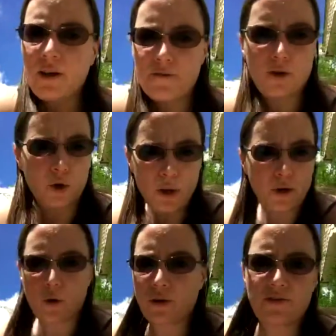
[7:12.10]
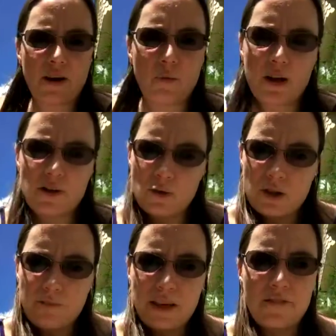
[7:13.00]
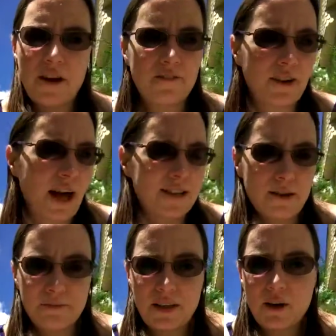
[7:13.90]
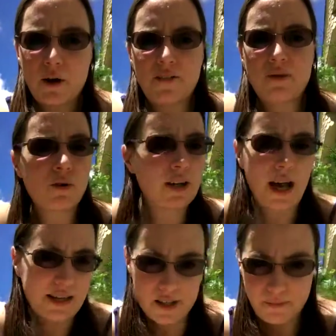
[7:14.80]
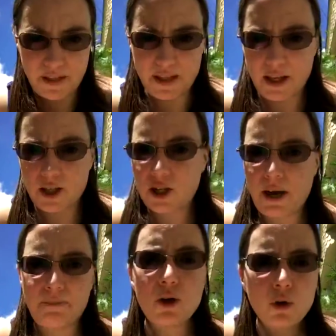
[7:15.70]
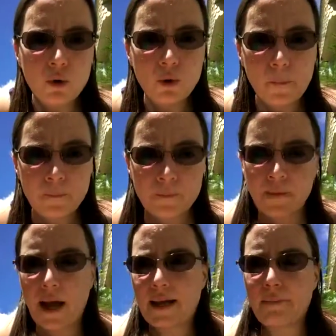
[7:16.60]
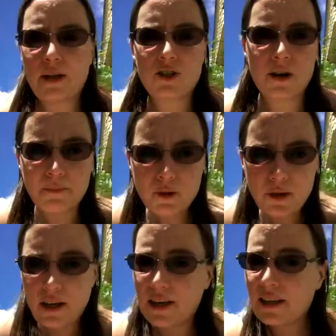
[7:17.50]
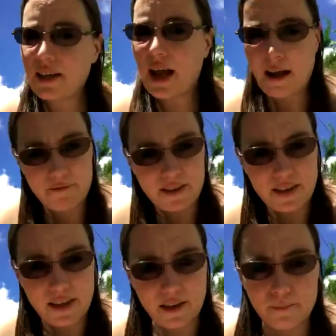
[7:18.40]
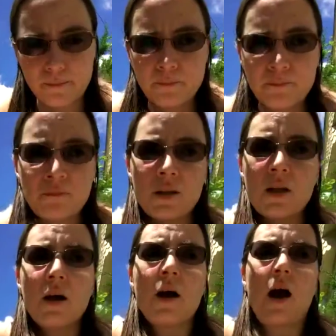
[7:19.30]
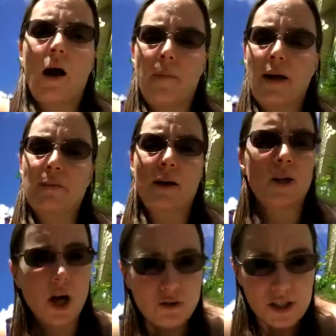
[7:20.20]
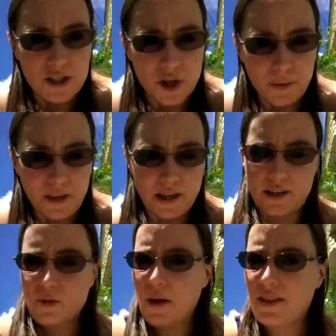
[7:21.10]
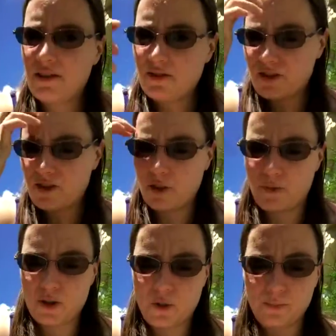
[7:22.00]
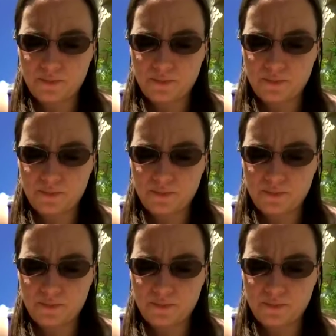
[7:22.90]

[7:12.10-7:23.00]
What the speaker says: for a quick order if I want to do something, if I forgot something, or if I run out of something like shampoo. I get my shampoo here. I get like everything here. I get my laundry soap here. I do my Thieves laundry soap too.